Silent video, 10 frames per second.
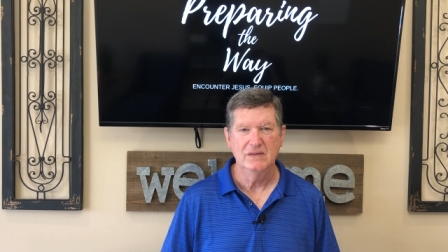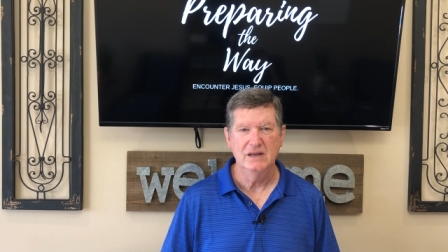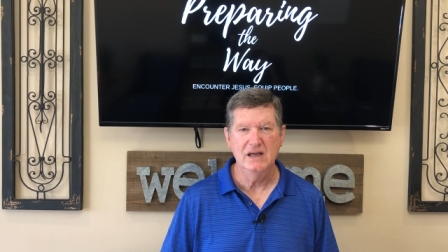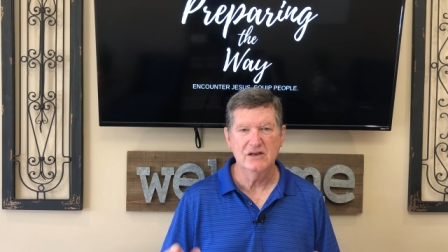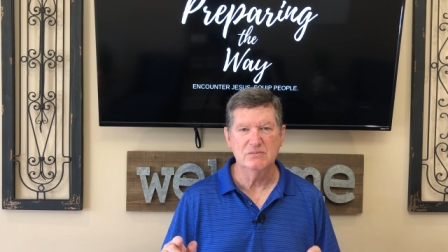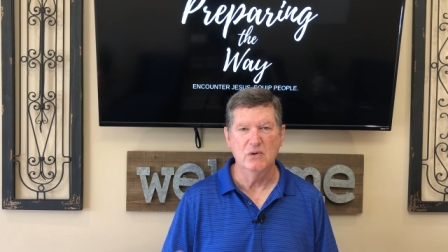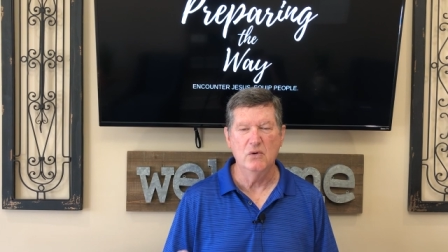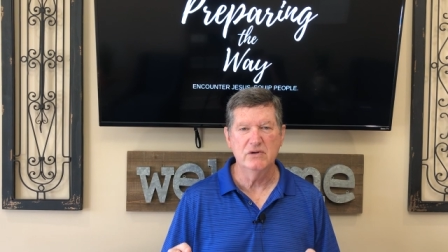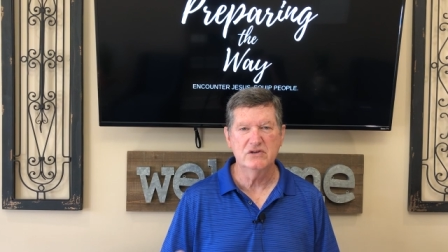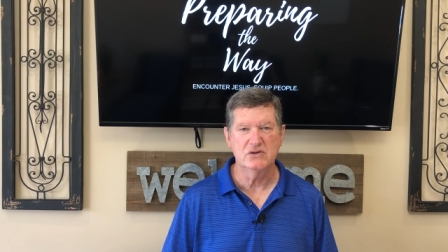He has
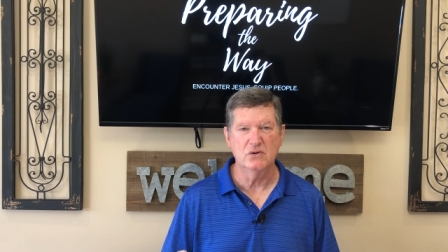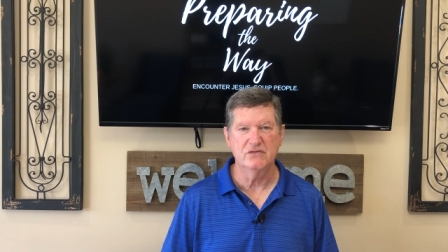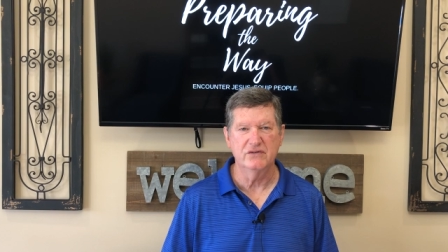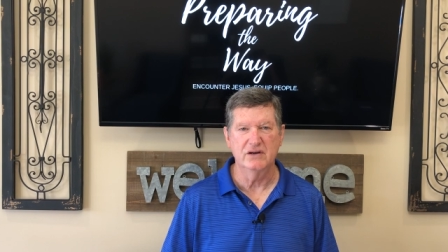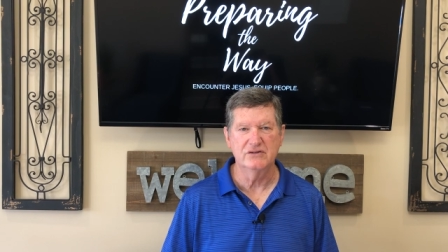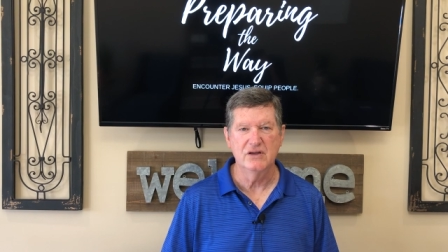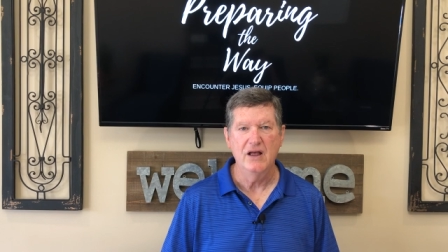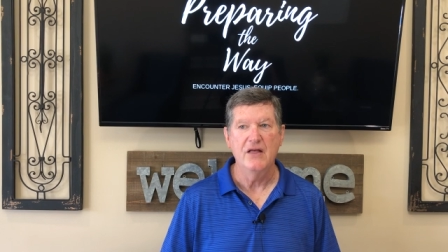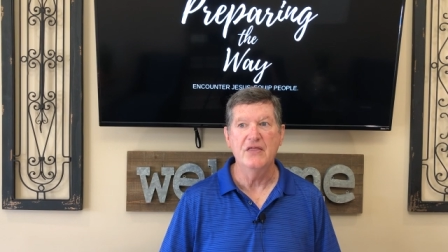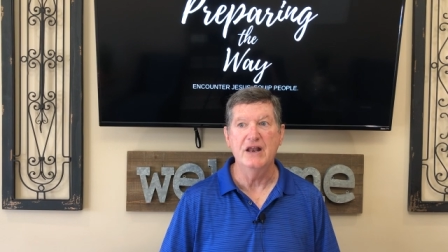more in store for us
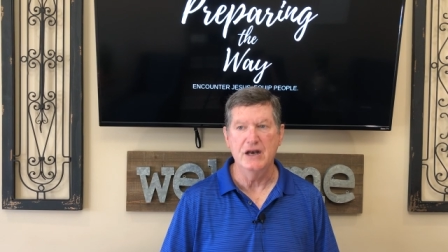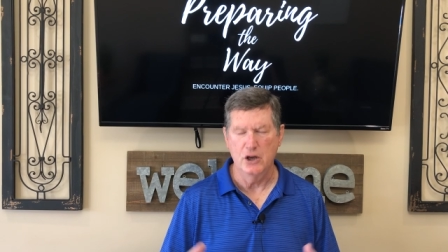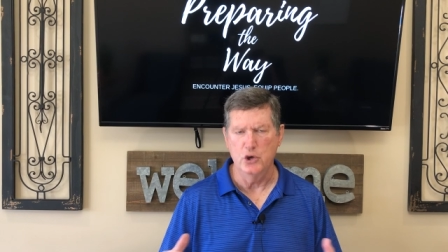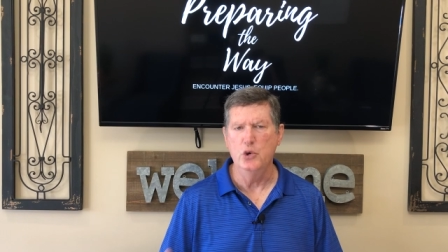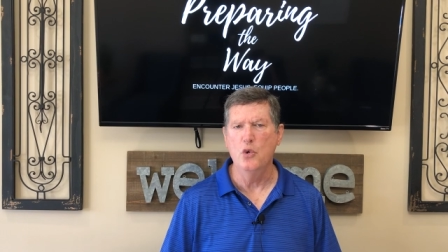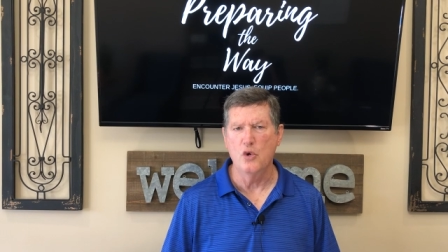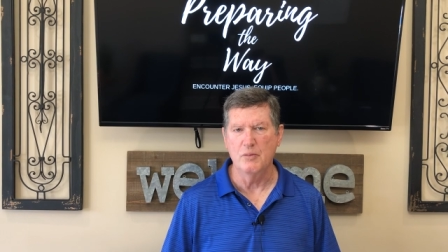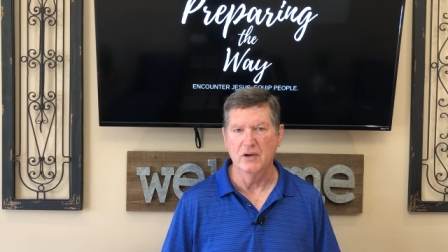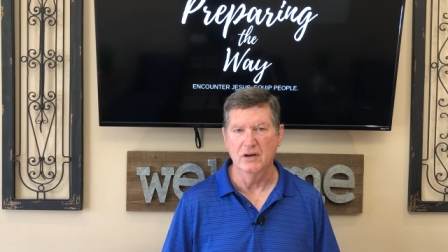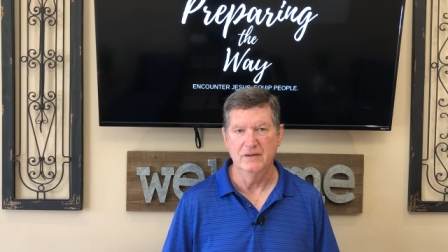than
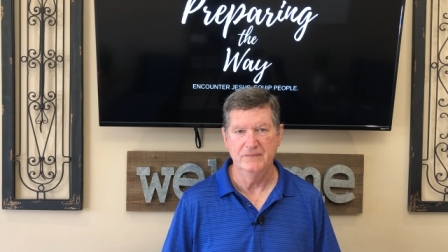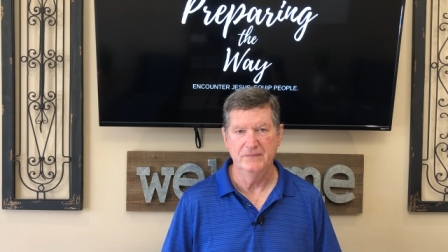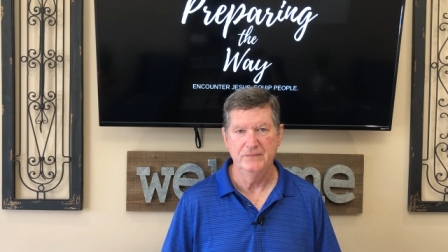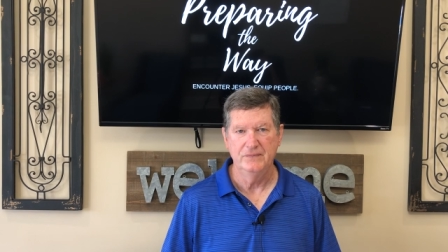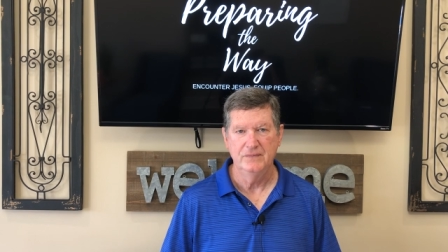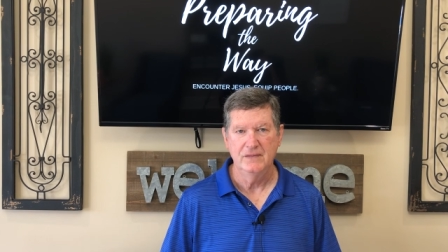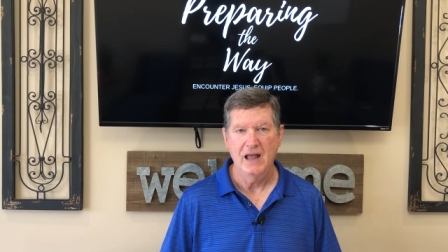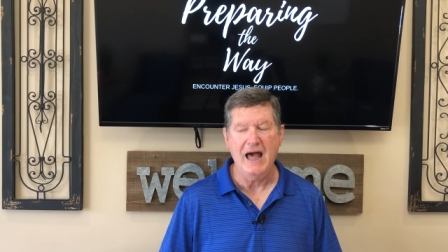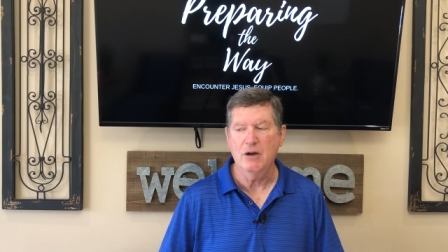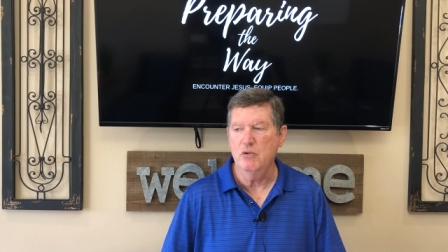normal.
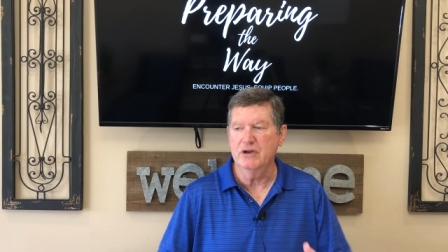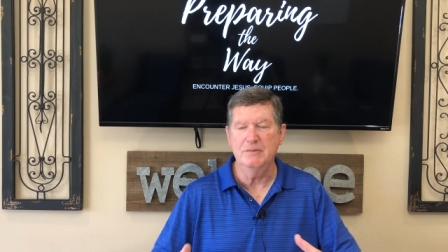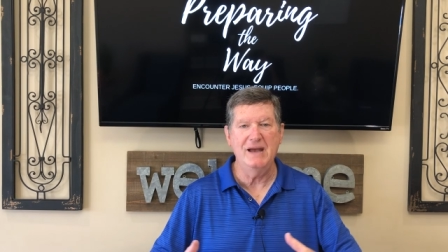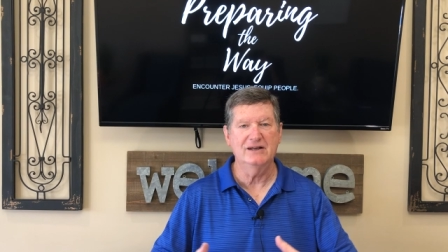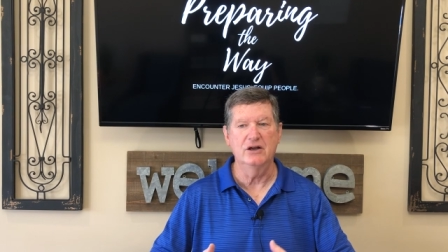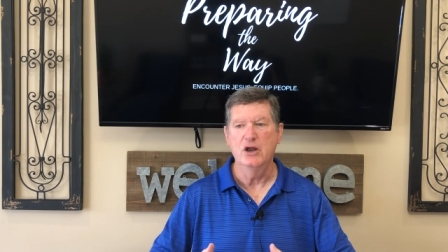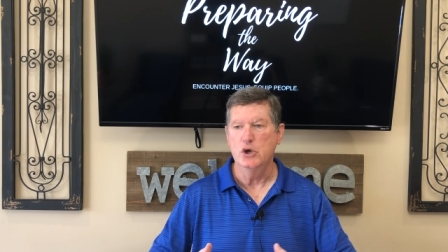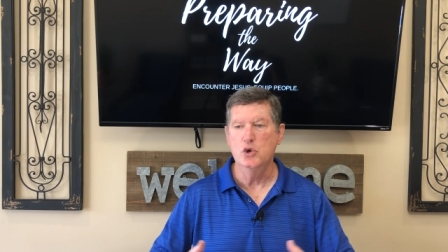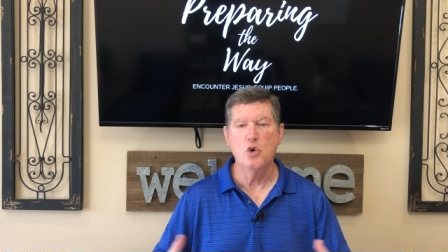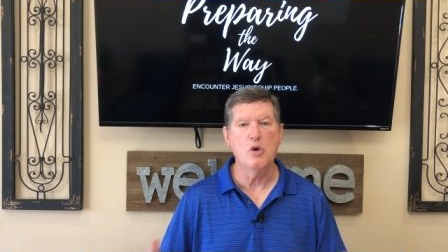I don't want to get back to
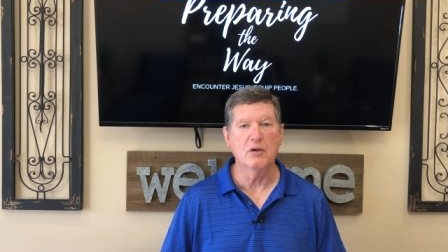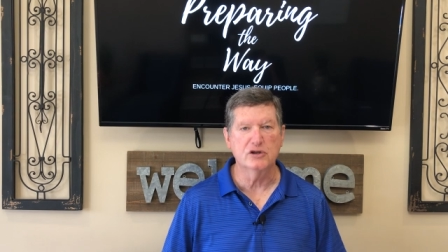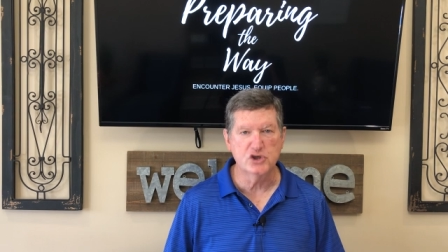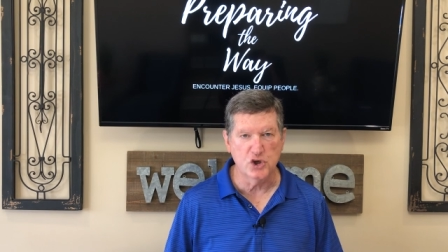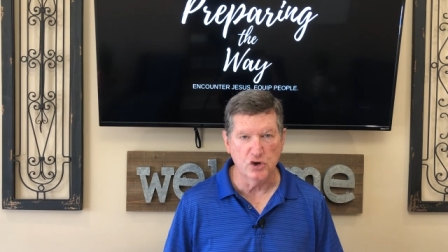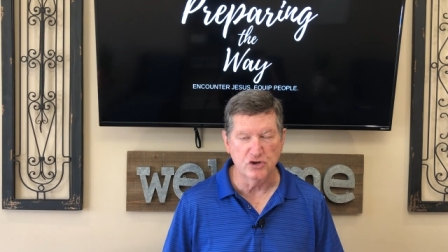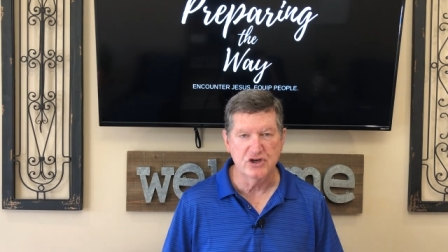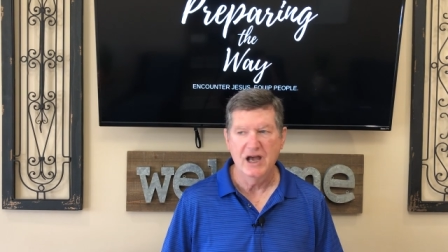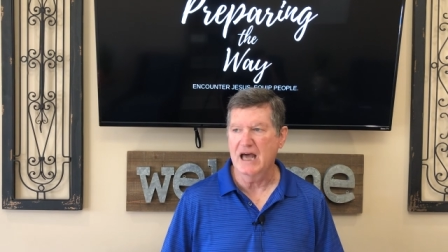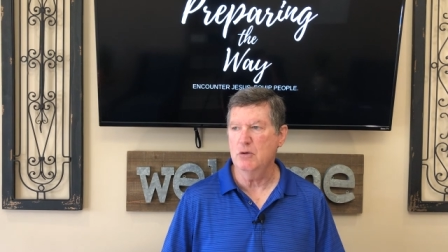normal
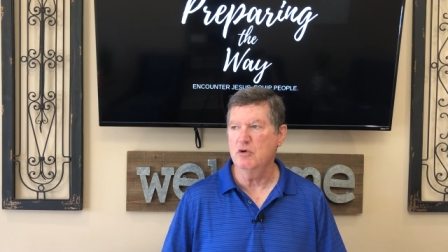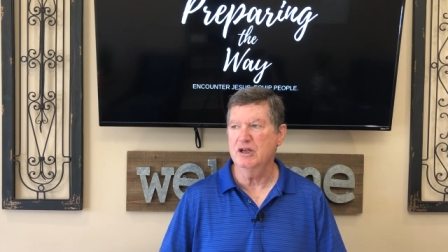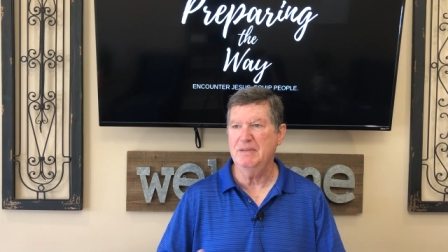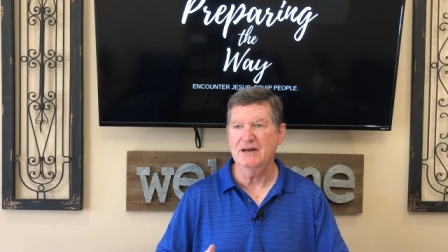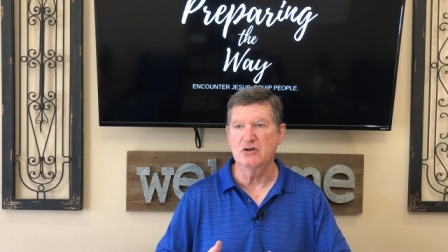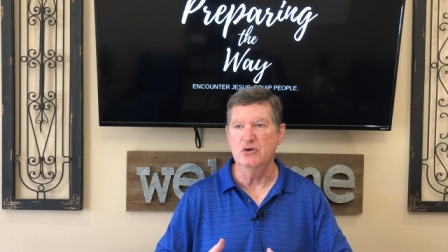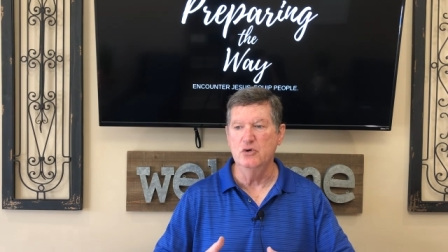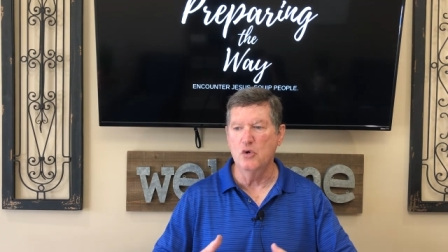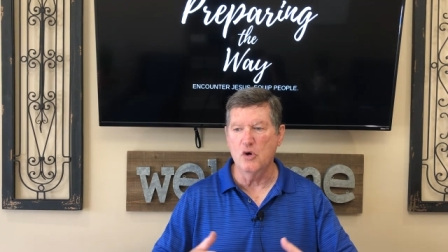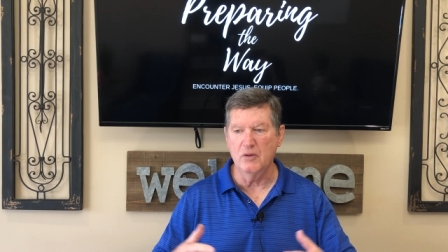church. I don't want to get back to
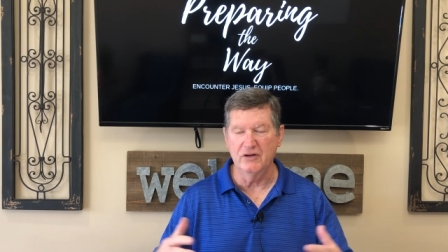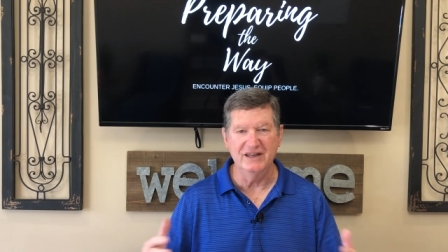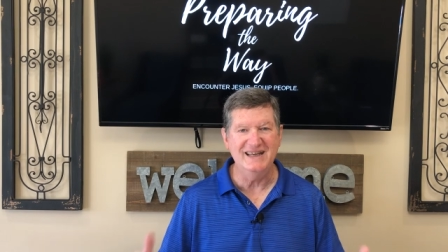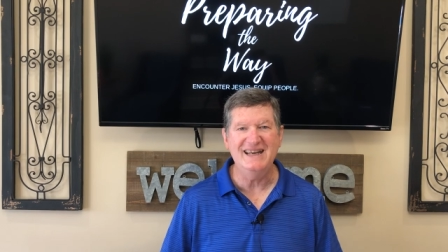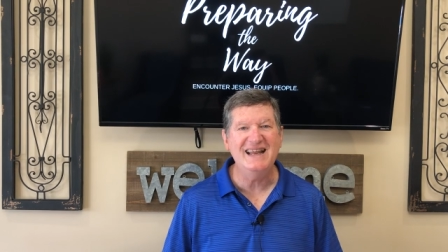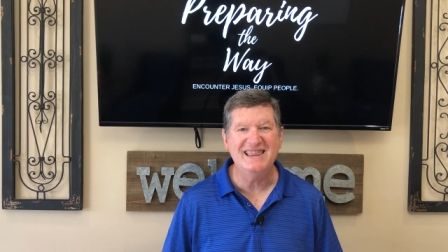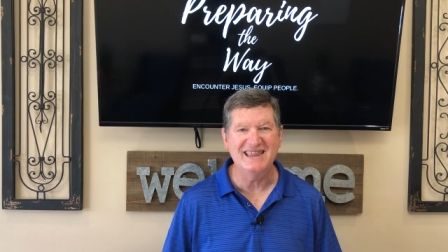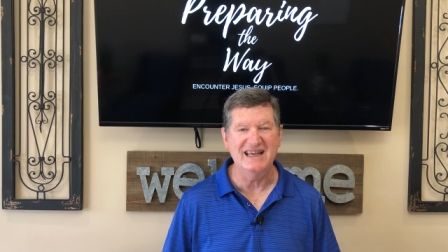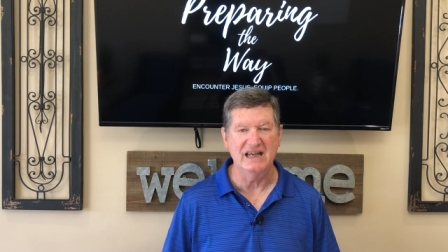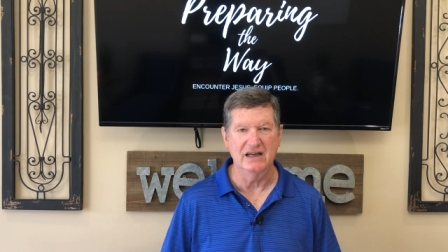normal
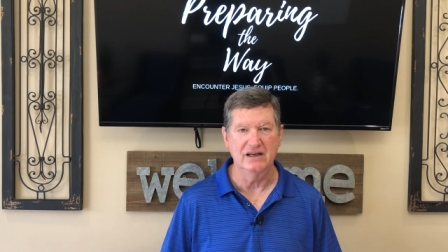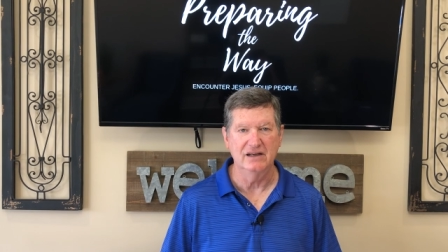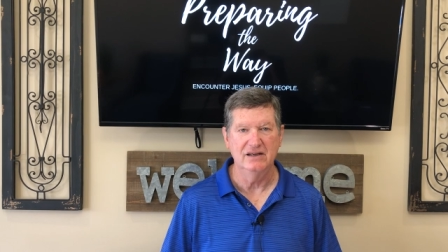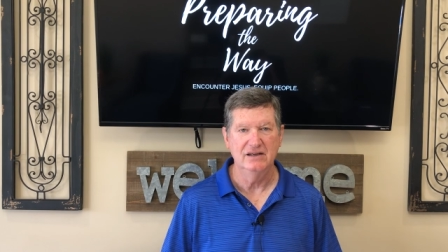anything.